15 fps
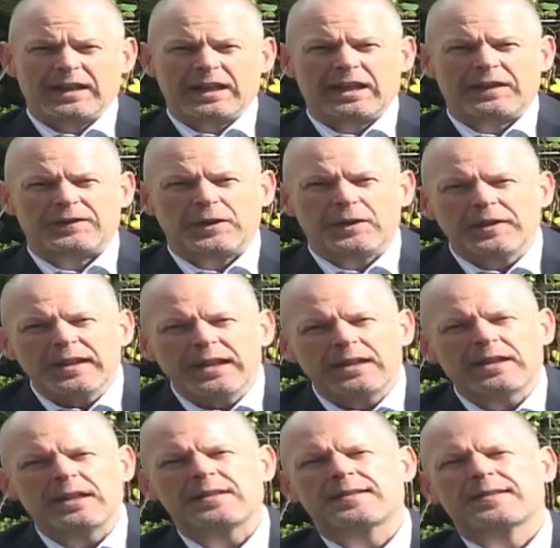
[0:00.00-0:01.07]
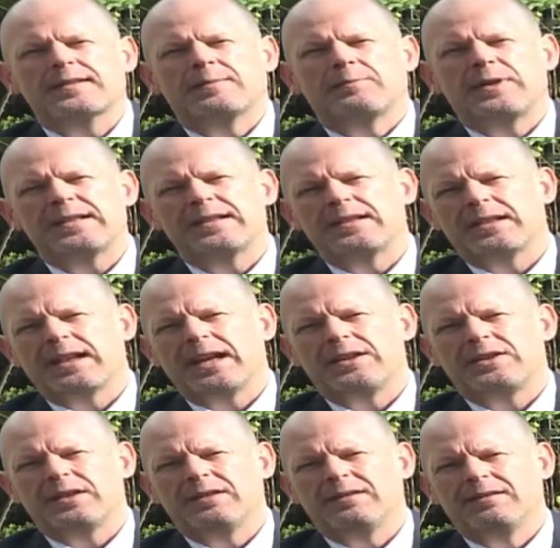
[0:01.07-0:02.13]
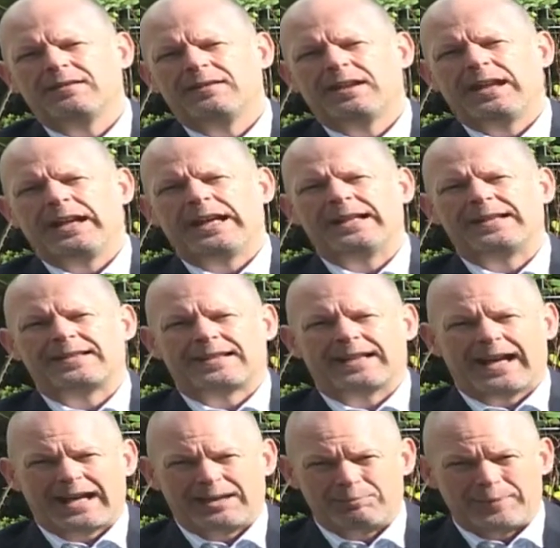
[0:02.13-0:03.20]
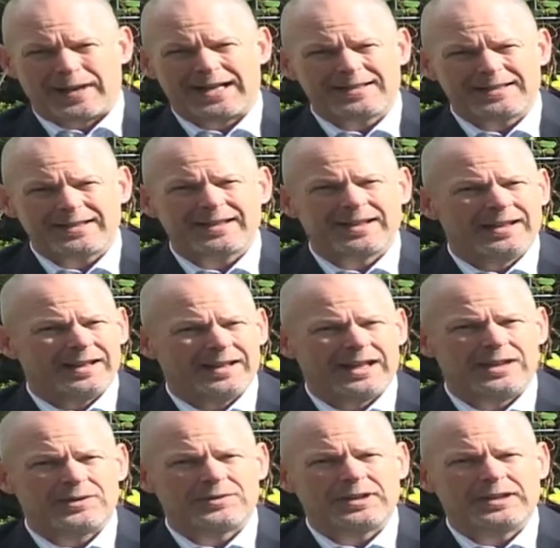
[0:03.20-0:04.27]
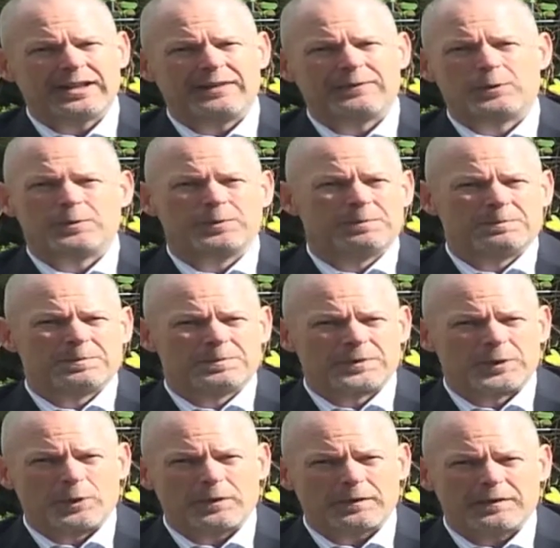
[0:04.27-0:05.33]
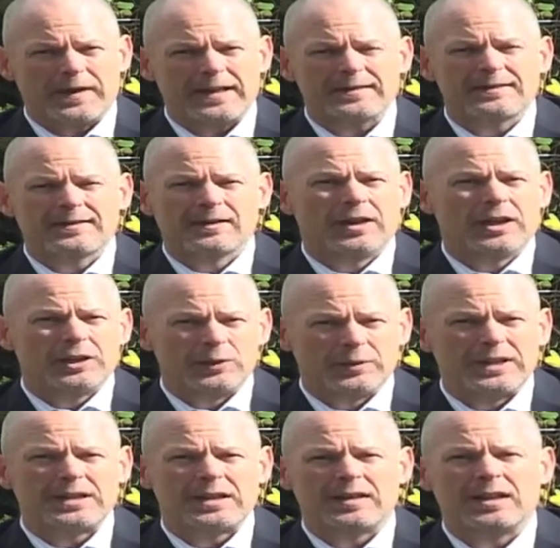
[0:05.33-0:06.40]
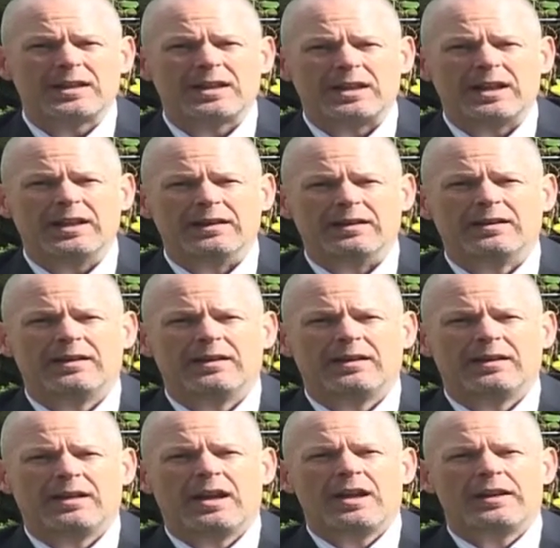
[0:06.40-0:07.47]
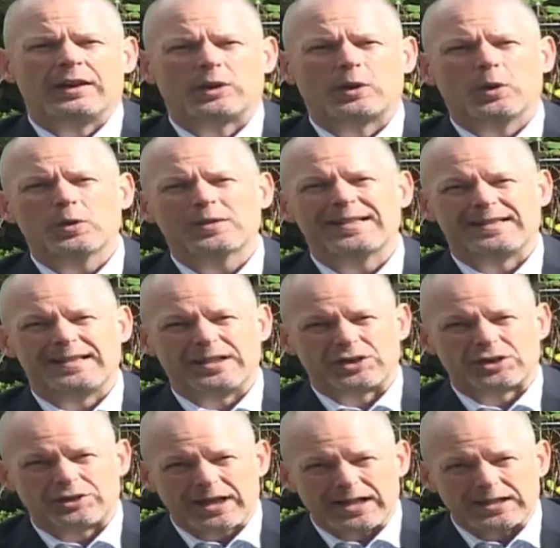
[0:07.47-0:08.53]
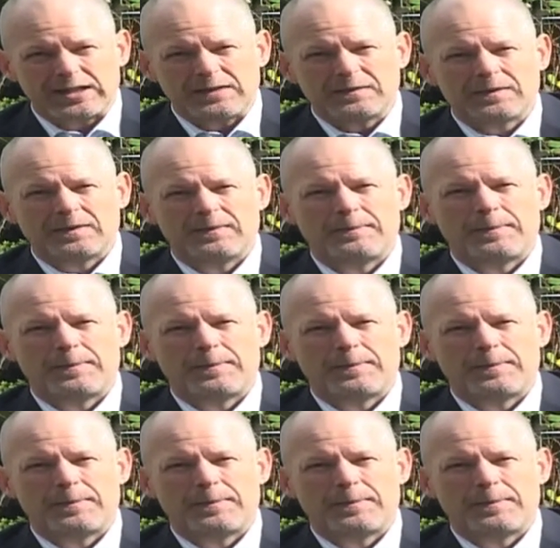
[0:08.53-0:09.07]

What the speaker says: if you think this presentation is a basic entry-level talk fest, you'll need to think again. The course is instructive